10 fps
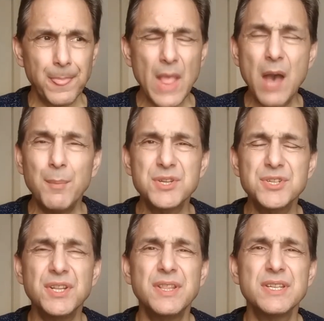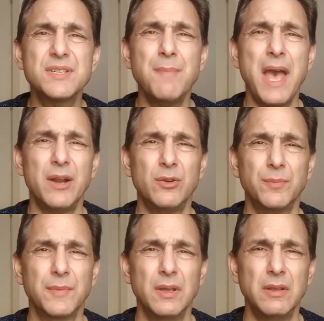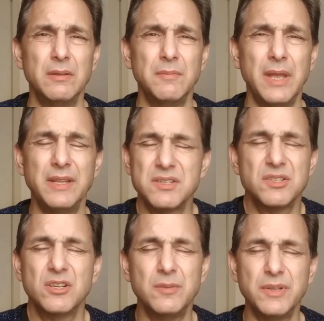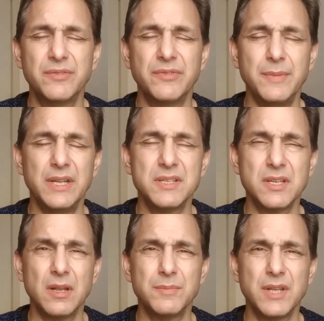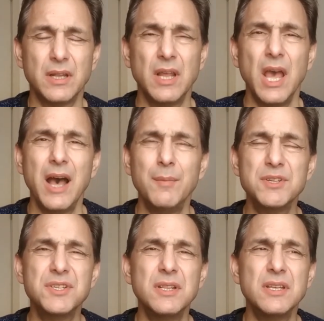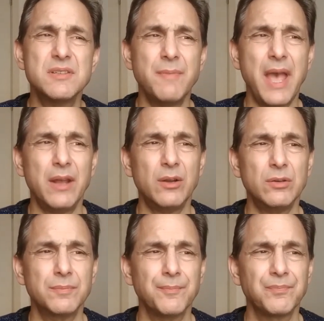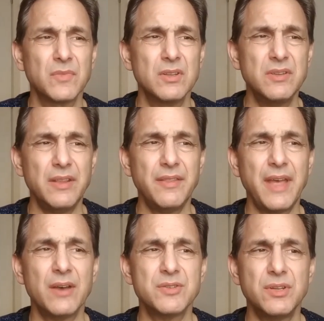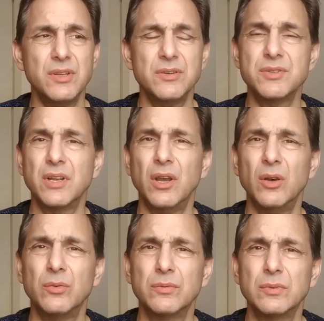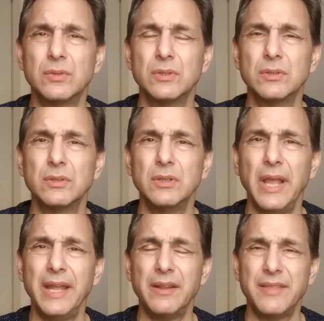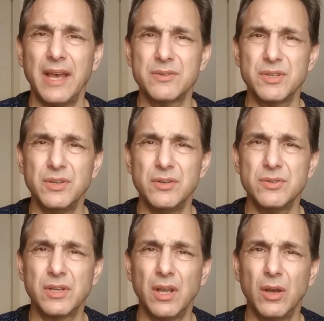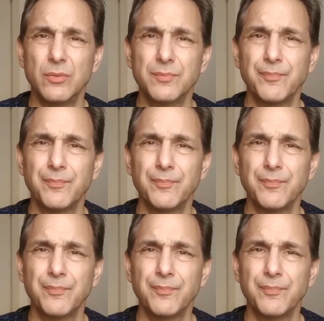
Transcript: How much did this matter? And this is going to be 3 minutes and I'm done. How much did this matter 10,000 years ago and 1,000 years ago